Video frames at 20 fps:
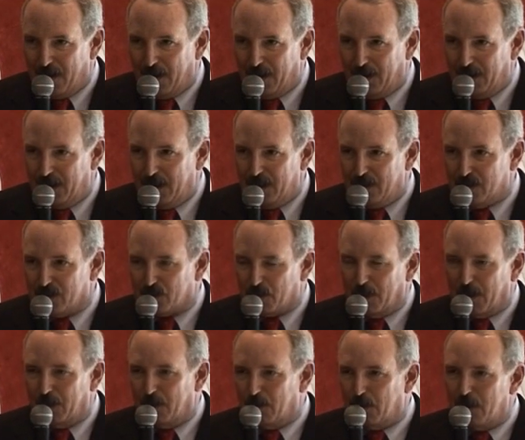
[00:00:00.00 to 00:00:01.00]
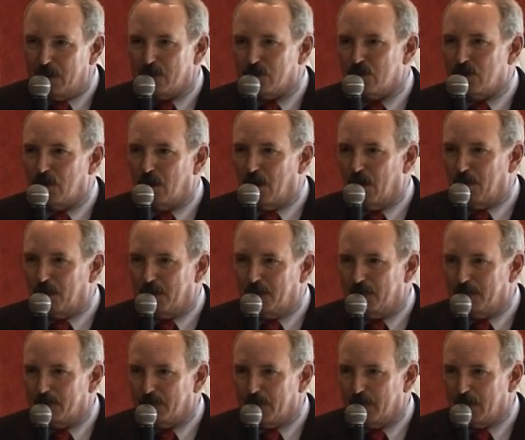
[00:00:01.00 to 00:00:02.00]
And he is my race
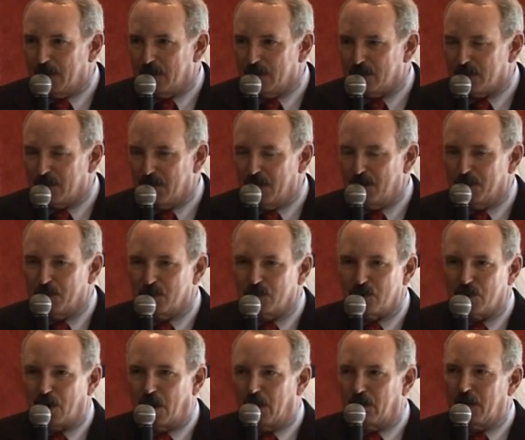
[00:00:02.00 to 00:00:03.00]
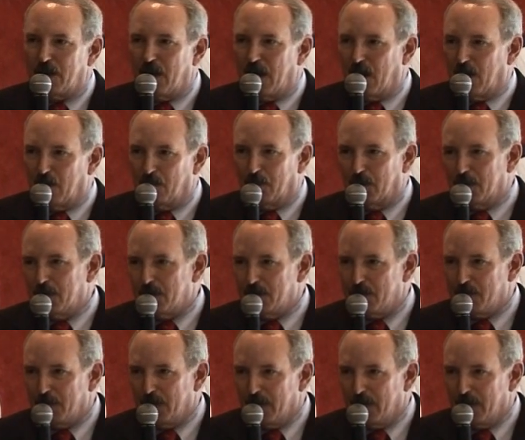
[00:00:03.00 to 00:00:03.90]
chairman. His name is Charlie Elmer,